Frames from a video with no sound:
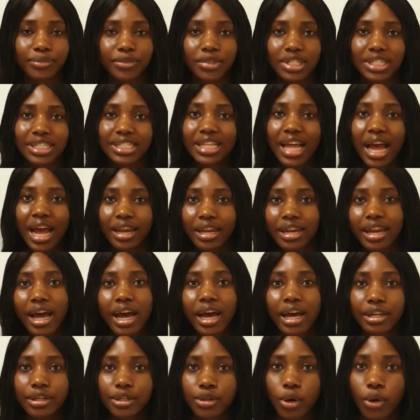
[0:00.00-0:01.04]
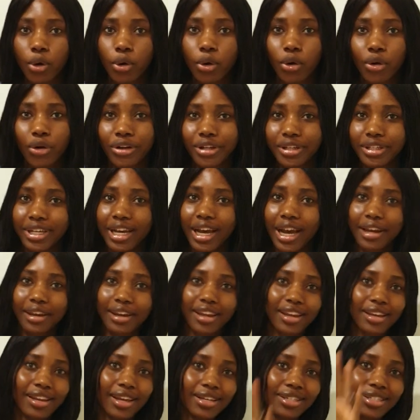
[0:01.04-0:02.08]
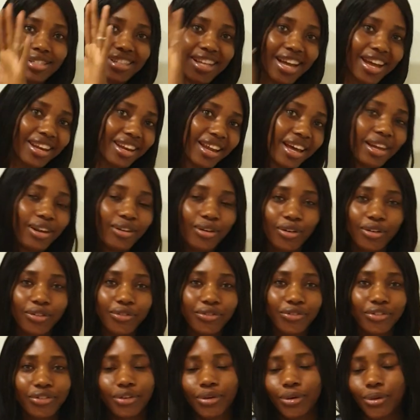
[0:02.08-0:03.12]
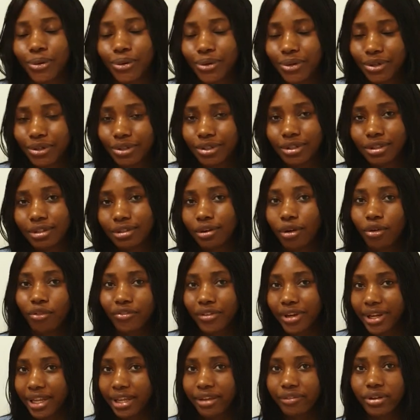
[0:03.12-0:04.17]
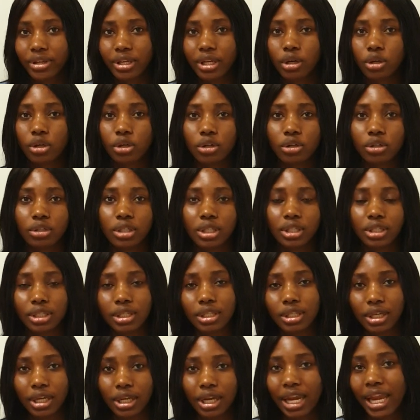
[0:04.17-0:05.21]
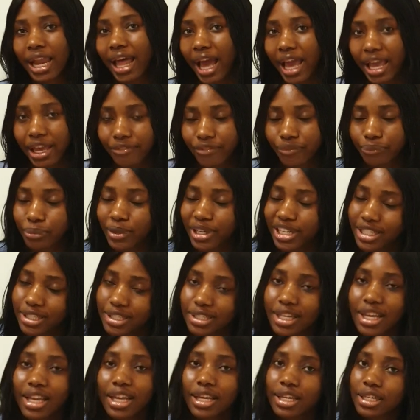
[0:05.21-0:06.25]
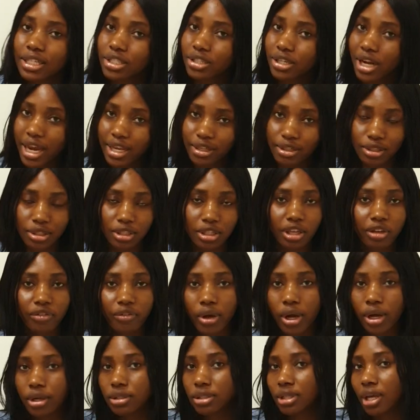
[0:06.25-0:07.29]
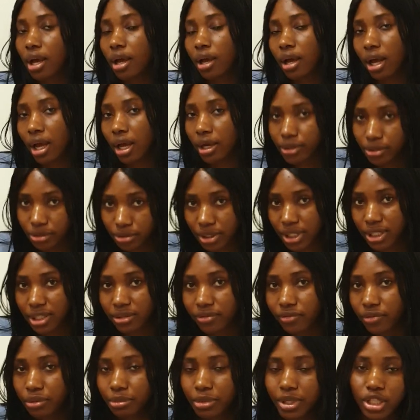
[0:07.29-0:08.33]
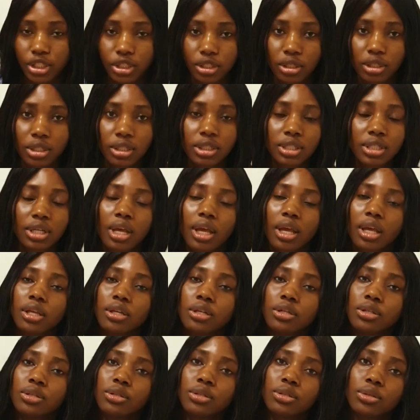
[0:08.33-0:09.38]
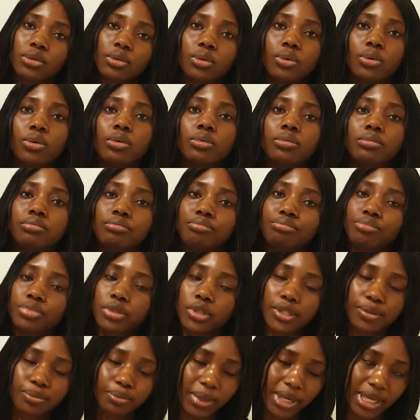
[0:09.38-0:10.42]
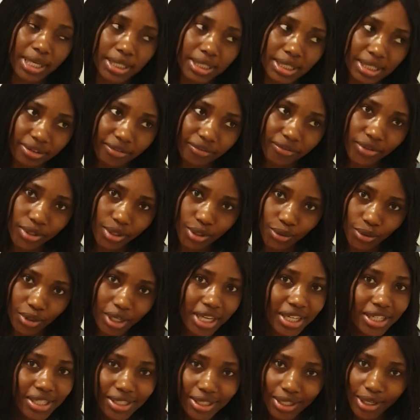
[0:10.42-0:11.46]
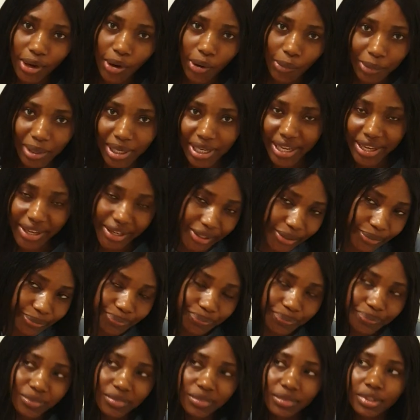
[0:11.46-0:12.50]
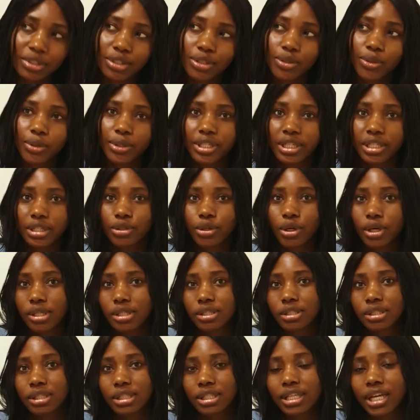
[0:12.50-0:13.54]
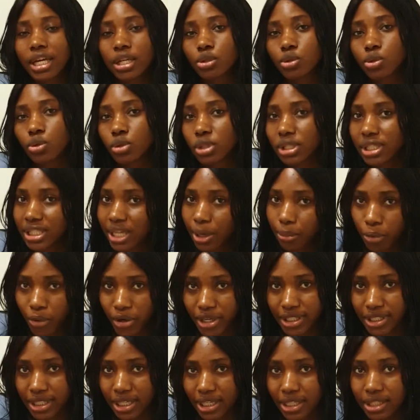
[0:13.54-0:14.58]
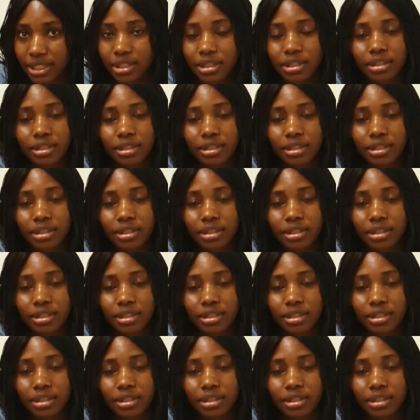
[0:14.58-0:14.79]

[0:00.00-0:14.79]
standard or the Canadian standard of living or life. Please try to give out accurate information to prospective students coming in, so they don't get too disappointed.